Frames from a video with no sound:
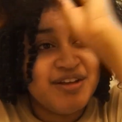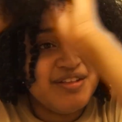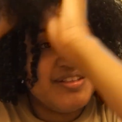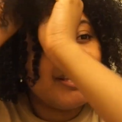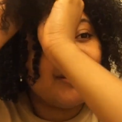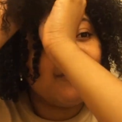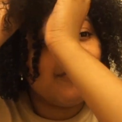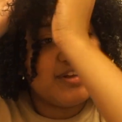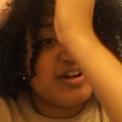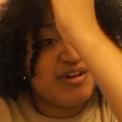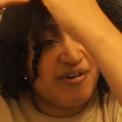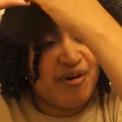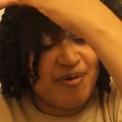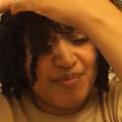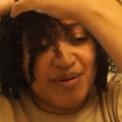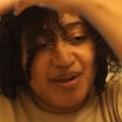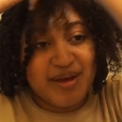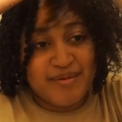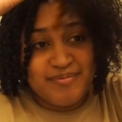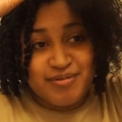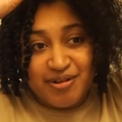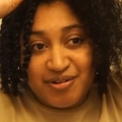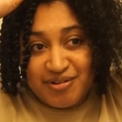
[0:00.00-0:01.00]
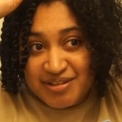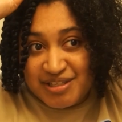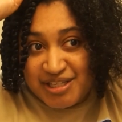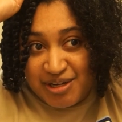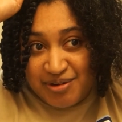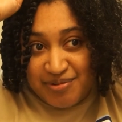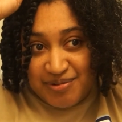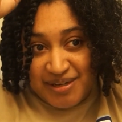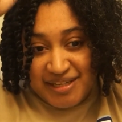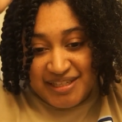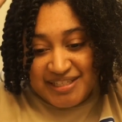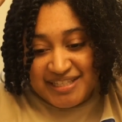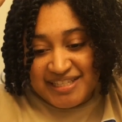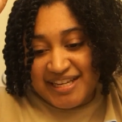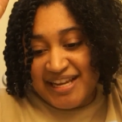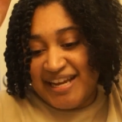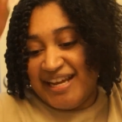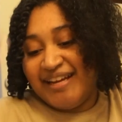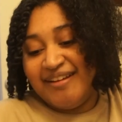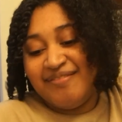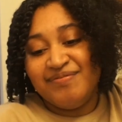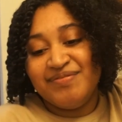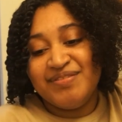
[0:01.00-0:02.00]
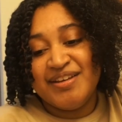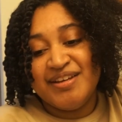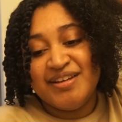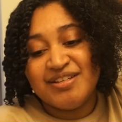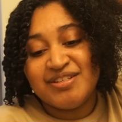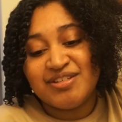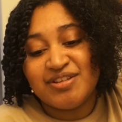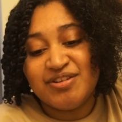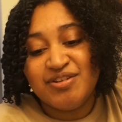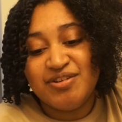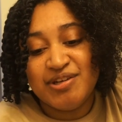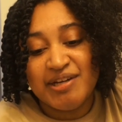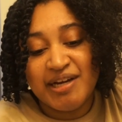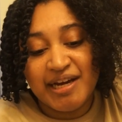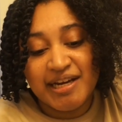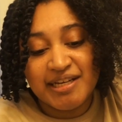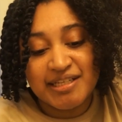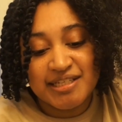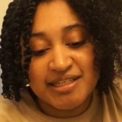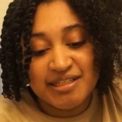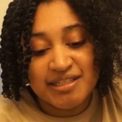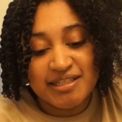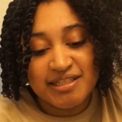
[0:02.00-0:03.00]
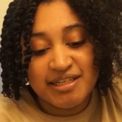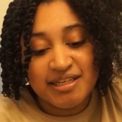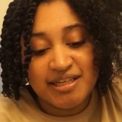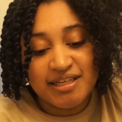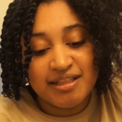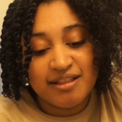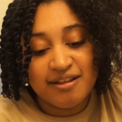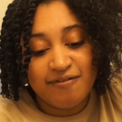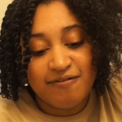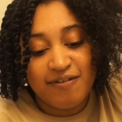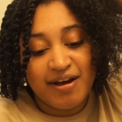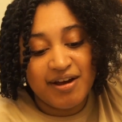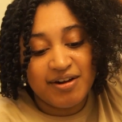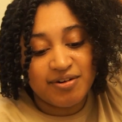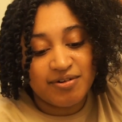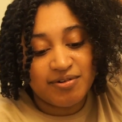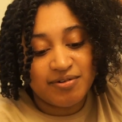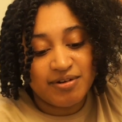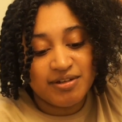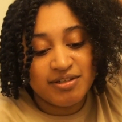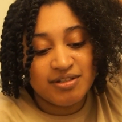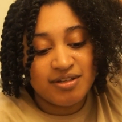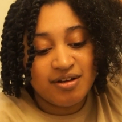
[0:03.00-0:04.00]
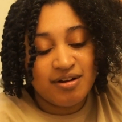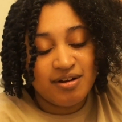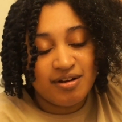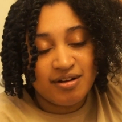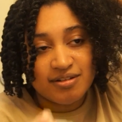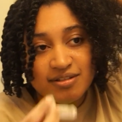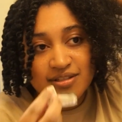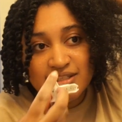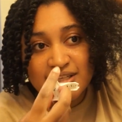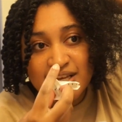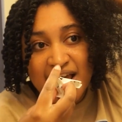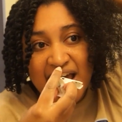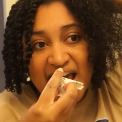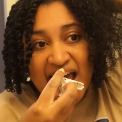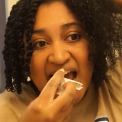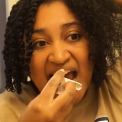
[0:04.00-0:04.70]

This video won't be uploaded till Wednesday, so you guys can see the final results,